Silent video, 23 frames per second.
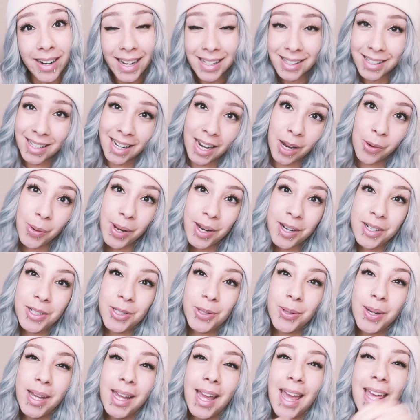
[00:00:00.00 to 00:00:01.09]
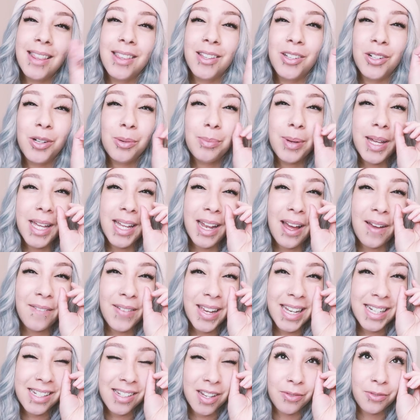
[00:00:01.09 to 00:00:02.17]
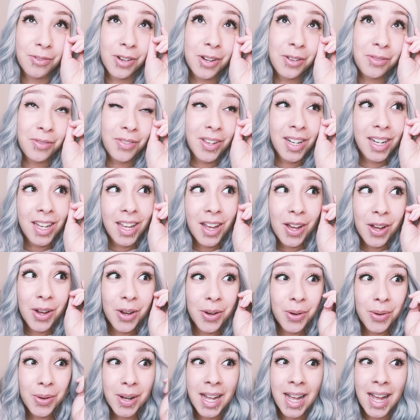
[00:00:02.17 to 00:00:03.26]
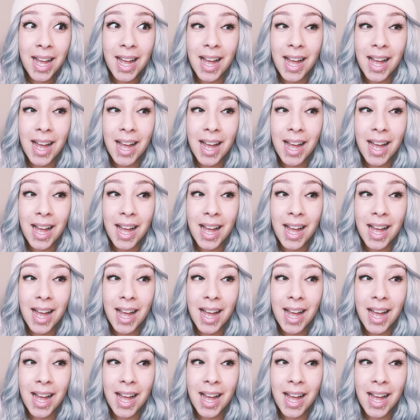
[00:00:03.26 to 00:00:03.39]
and today we are doing a little bit of a different video.